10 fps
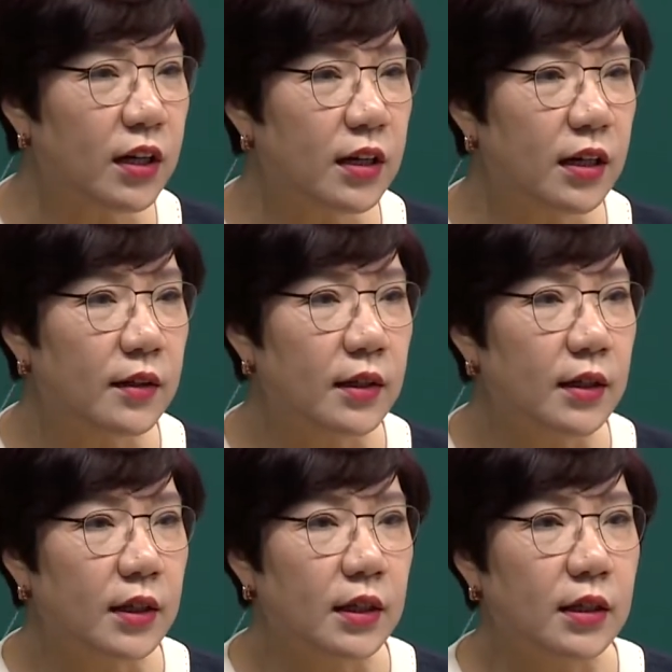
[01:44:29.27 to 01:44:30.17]
So I
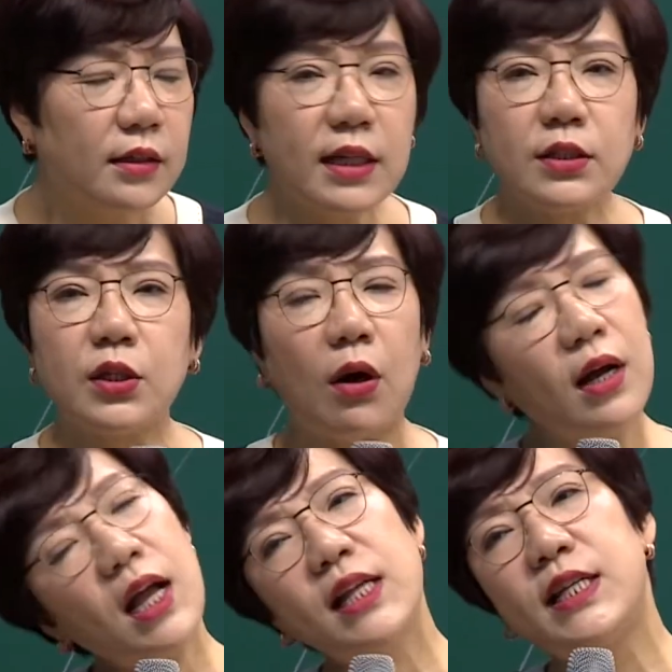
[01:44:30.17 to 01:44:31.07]
responded, "Maybe they
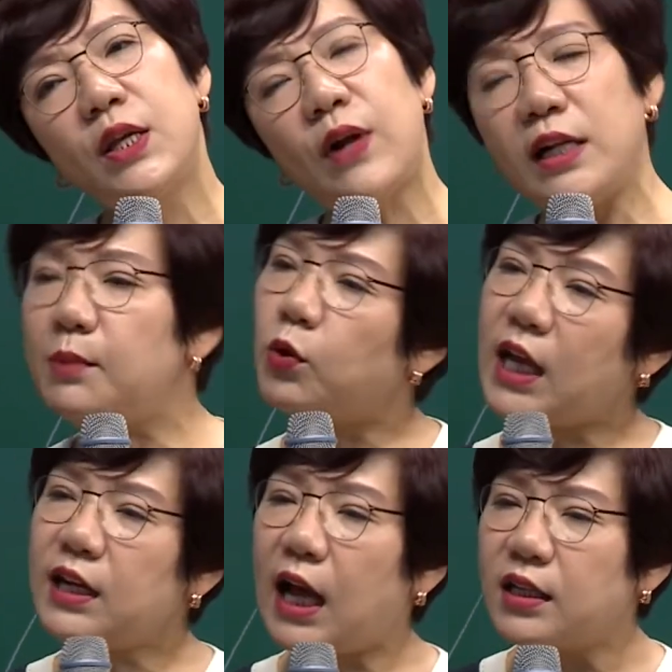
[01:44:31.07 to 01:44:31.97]
don't know the
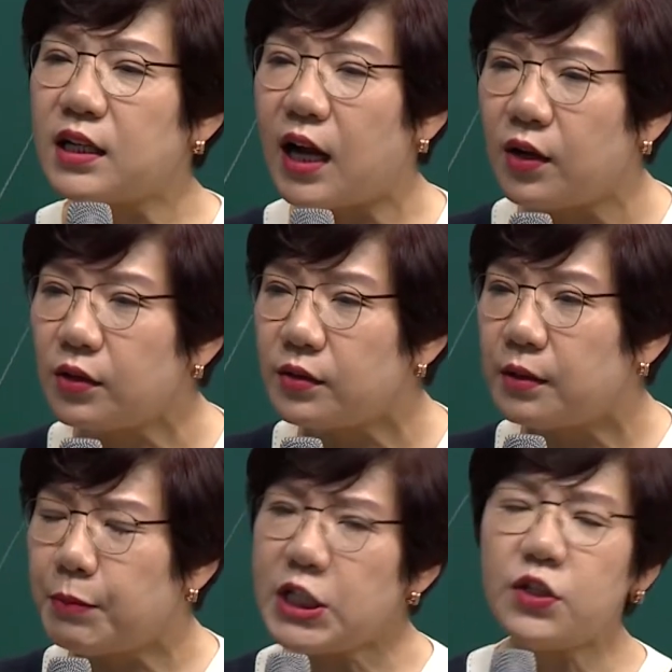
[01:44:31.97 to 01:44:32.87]
business well enough.
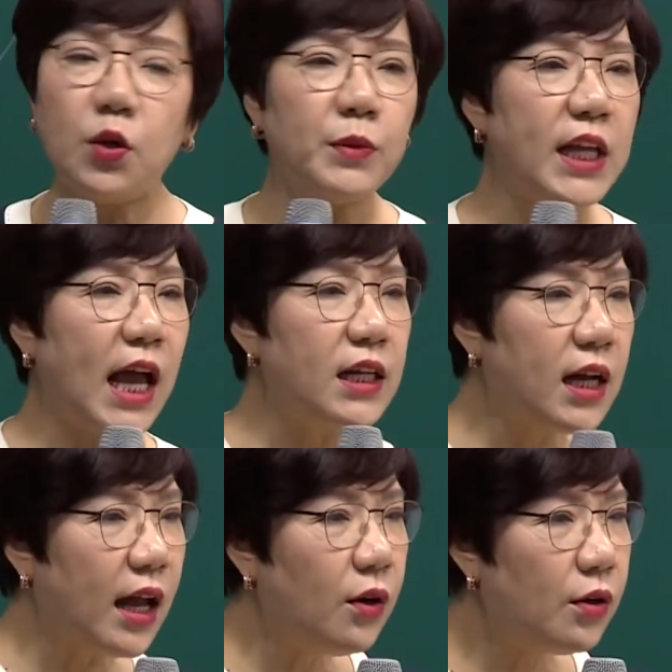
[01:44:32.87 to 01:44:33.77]
Maybe they have no
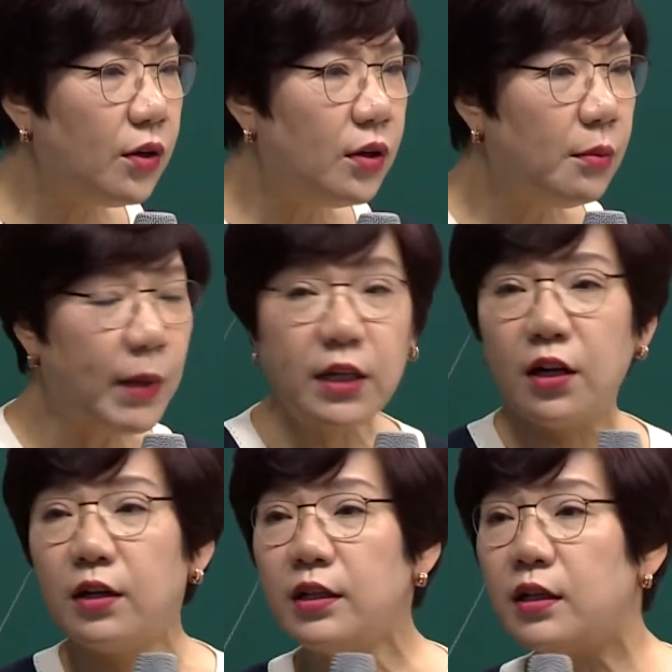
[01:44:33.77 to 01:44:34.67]
vision. Maybe they
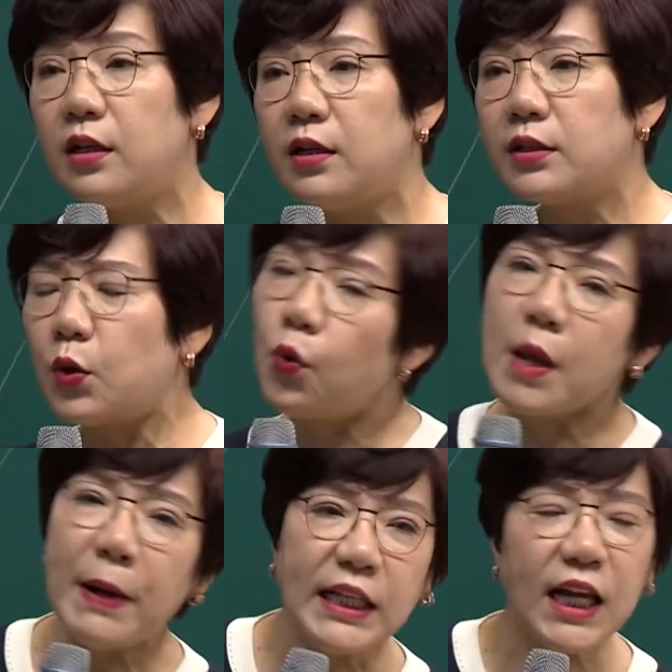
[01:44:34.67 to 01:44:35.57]
are not applying the
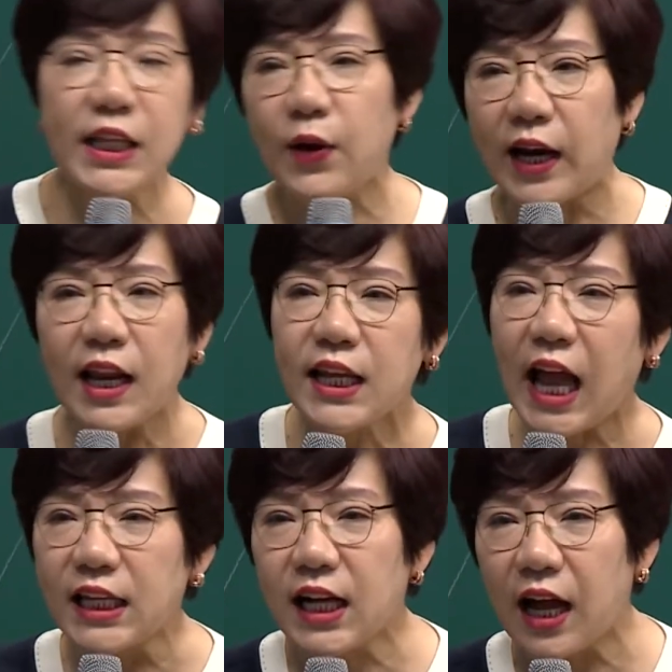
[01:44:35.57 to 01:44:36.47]
8 steps to
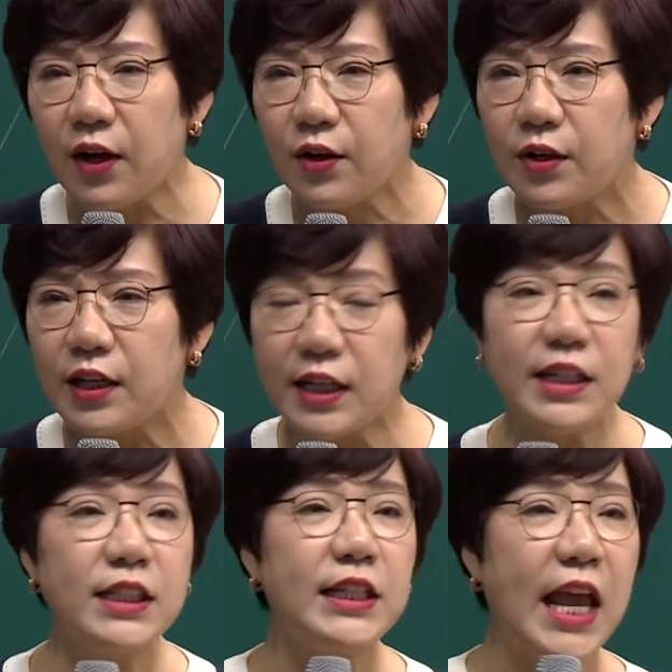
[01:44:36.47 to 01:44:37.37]
success." I
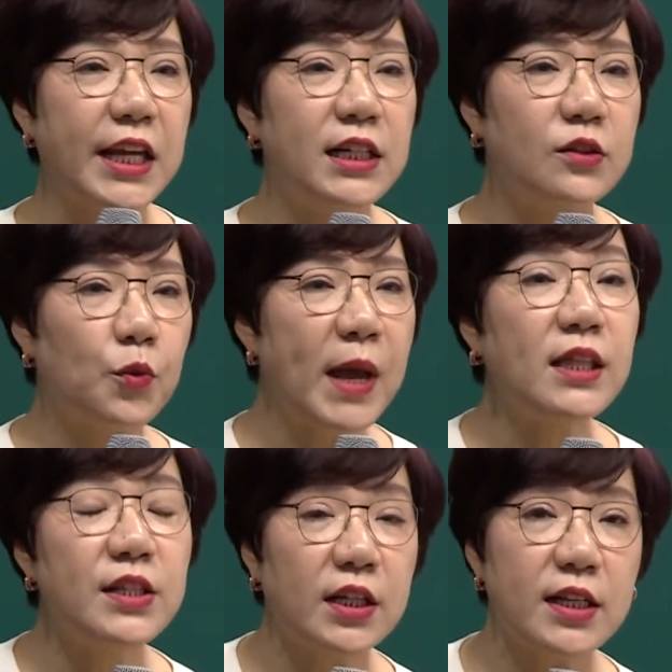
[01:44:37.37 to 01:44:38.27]
remember telling this
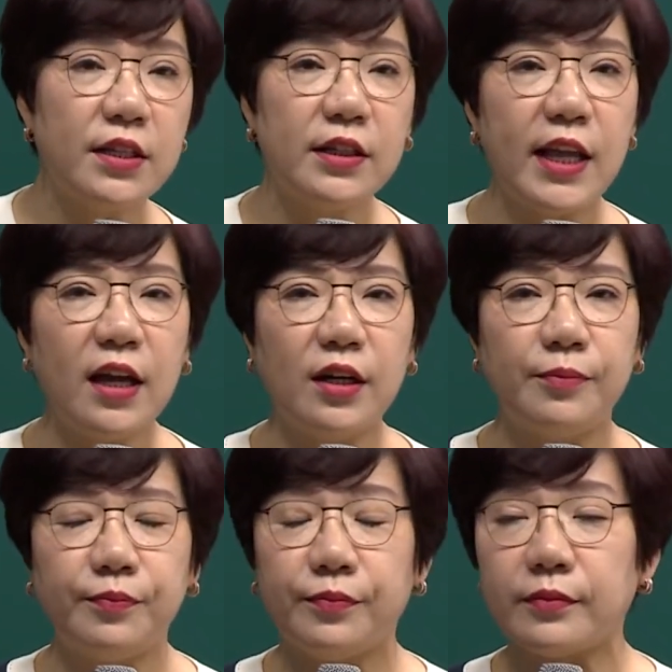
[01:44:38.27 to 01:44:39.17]
to the Imperial
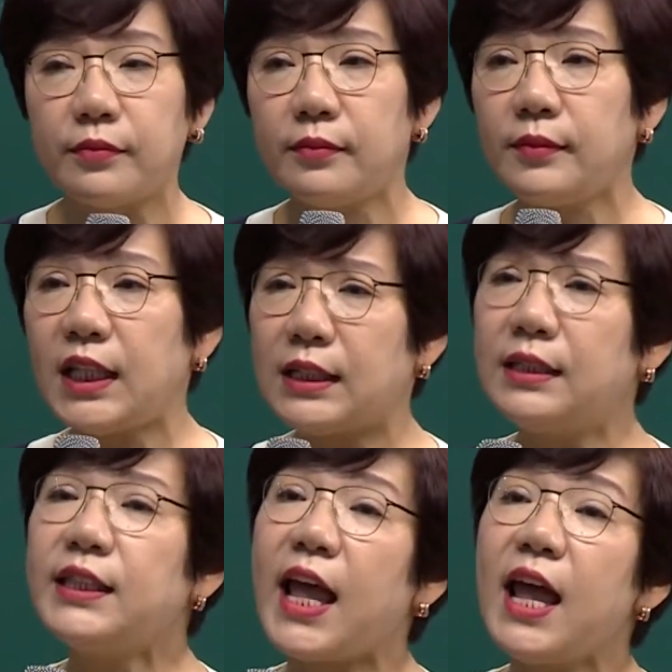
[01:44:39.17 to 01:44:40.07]
Master before.
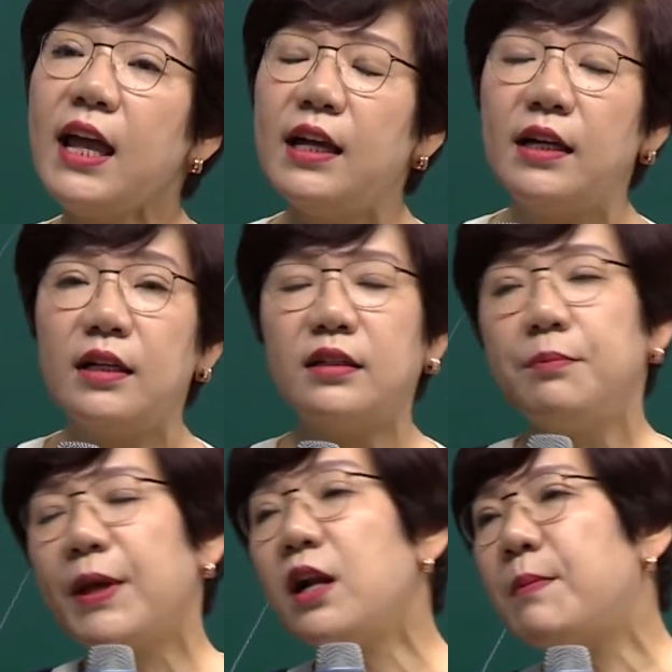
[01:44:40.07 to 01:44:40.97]
At the time,
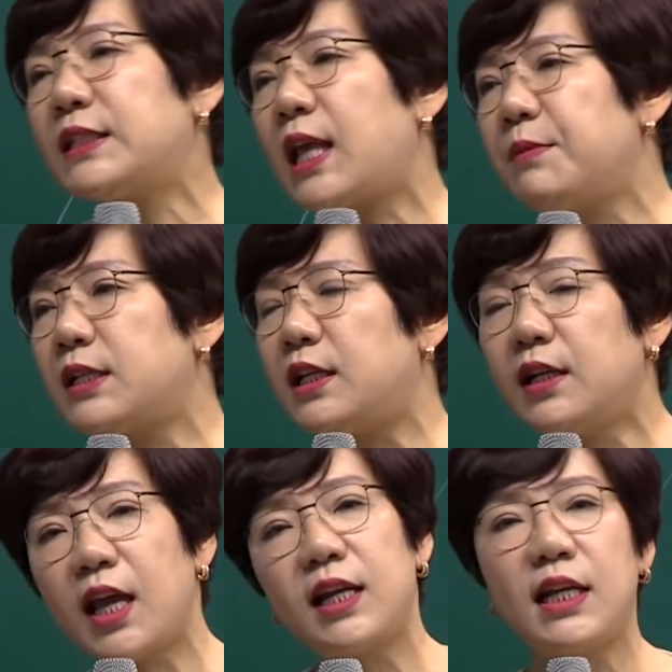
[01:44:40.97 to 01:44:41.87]
the Imperial
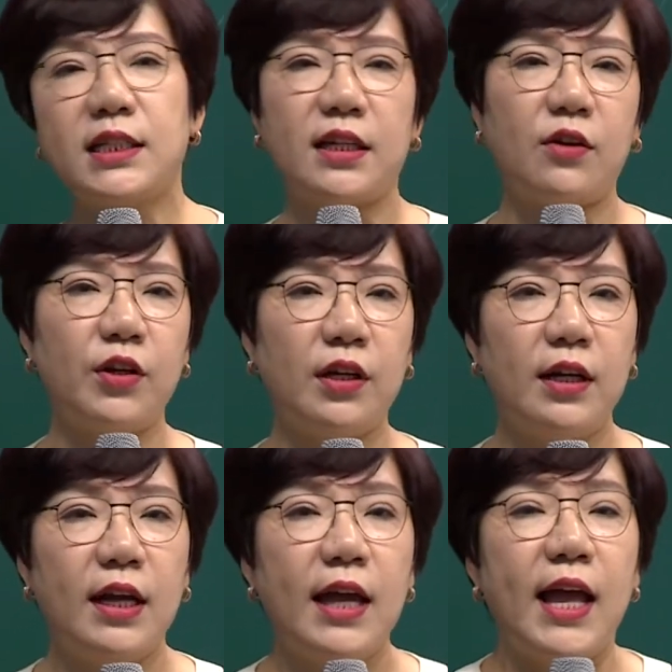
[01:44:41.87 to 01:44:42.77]
Master told me,
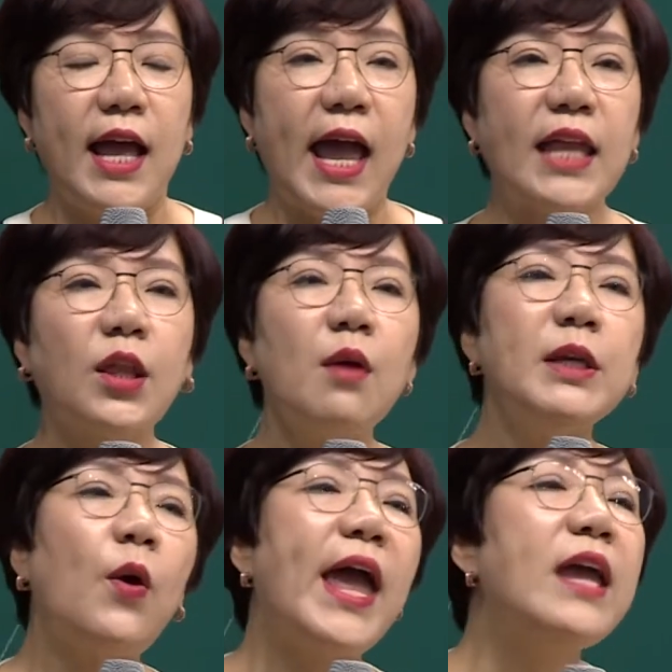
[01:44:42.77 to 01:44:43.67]
"We also need
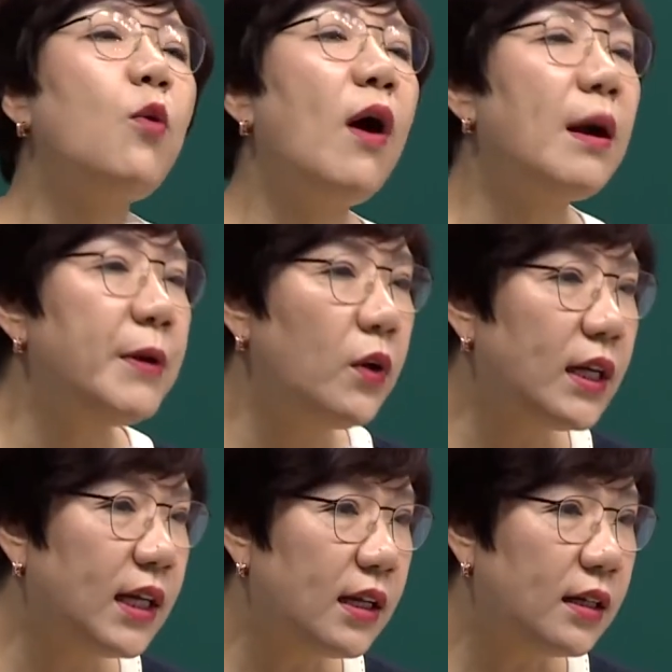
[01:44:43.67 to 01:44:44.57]
the 8 core in
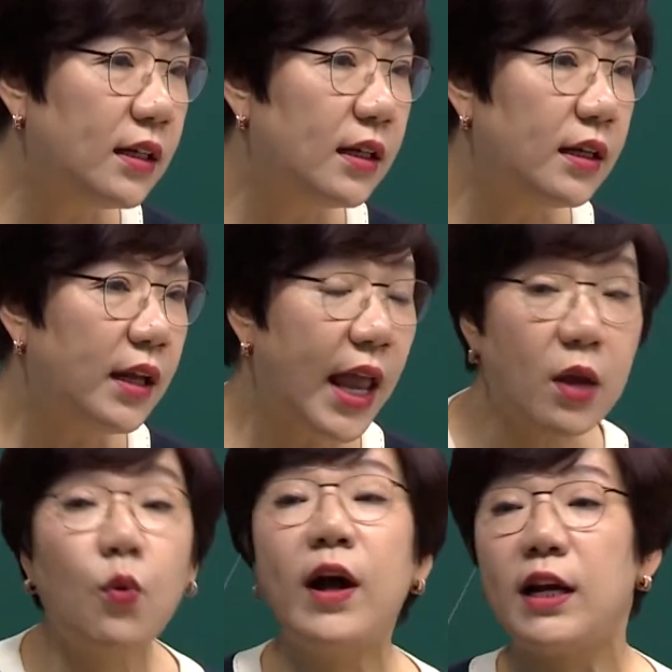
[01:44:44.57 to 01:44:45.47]
Atomy.
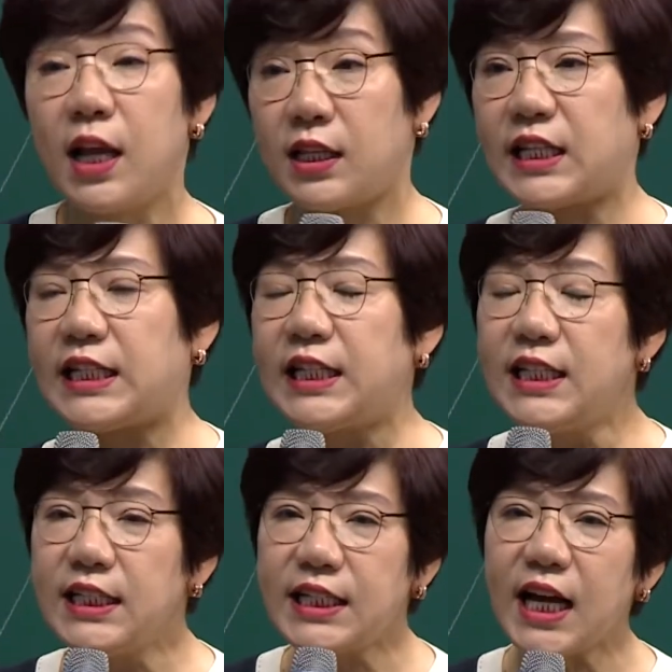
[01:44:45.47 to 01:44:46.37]
We should have
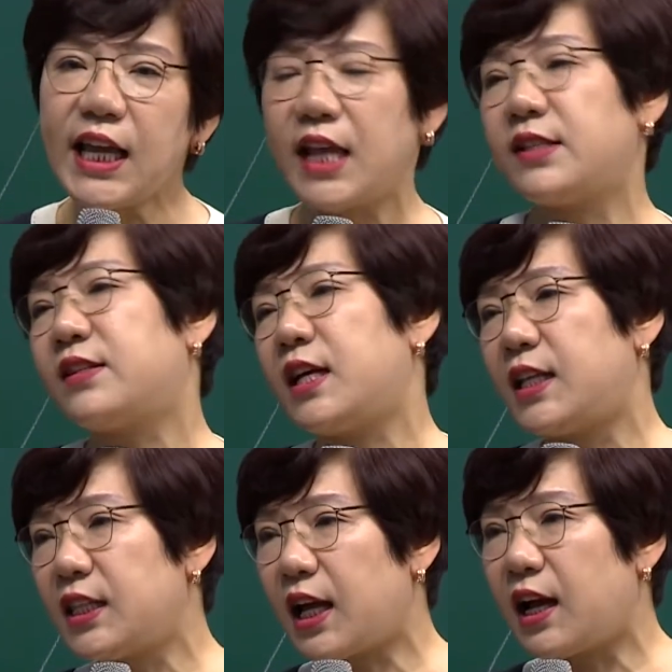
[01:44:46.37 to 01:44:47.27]
implemented the 8 core
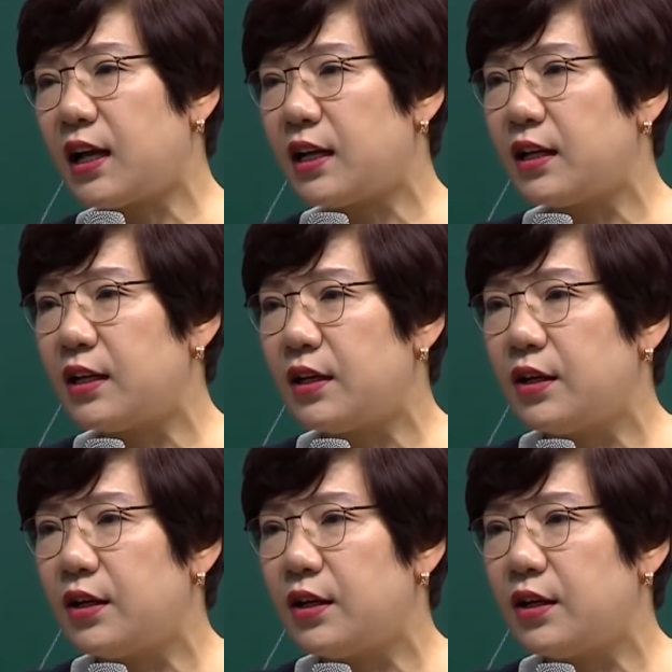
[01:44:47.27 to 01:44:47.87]
way before."